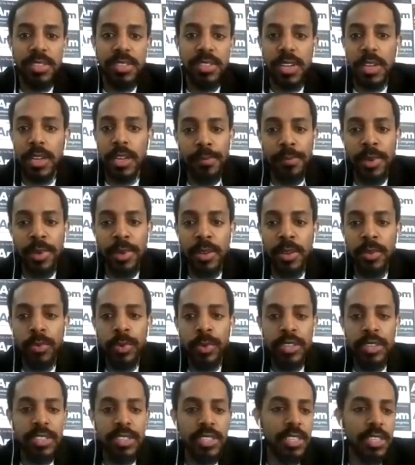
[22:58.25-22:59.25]
I mean, we
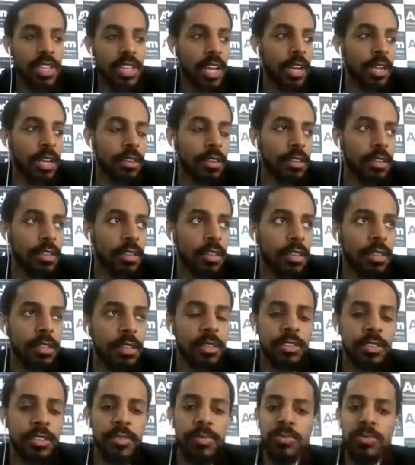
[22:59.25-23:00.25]
see that
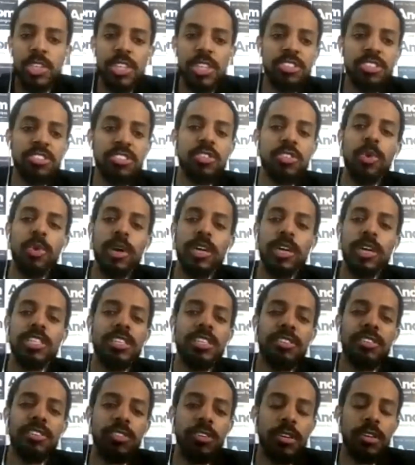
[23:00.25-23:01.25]
just in
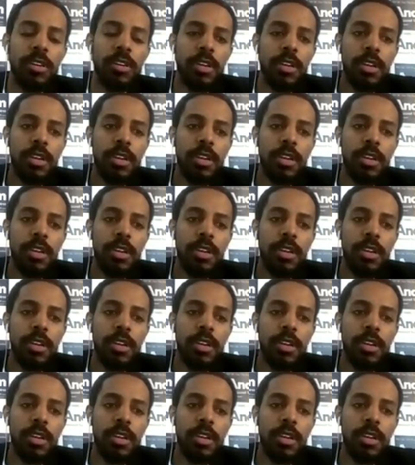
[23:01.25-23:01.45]
Westchester,